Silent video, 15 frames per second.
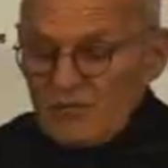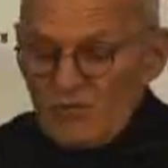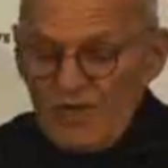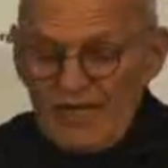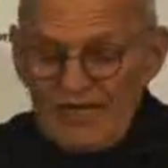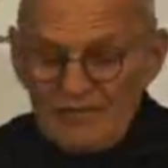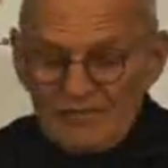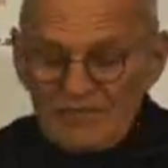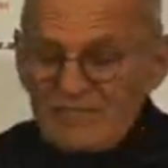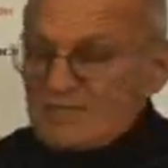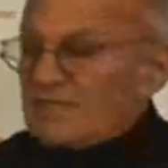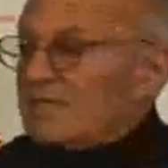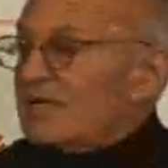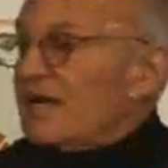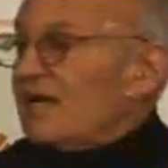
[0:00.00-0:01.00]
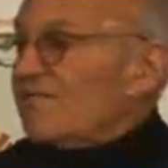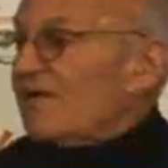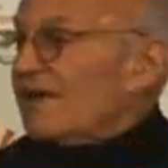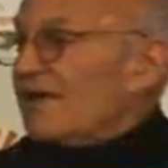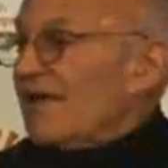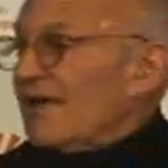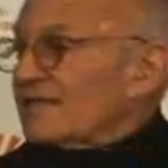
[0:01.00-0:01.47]
reams of
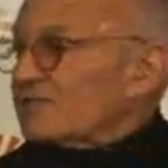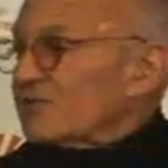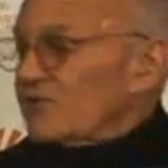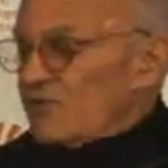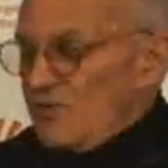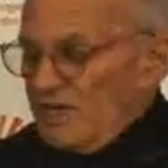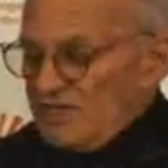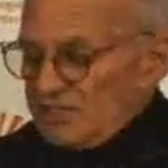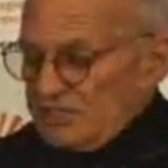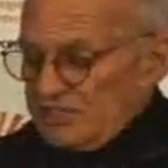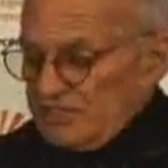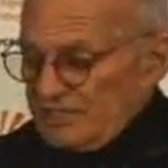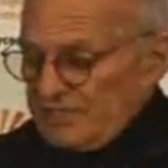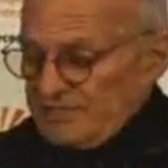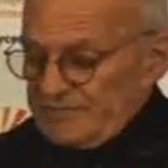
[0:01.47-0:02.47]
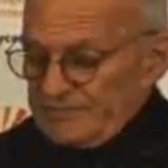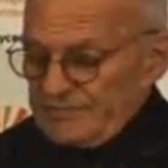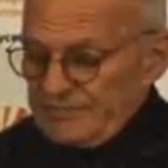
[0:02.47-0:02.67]
unanswered questions.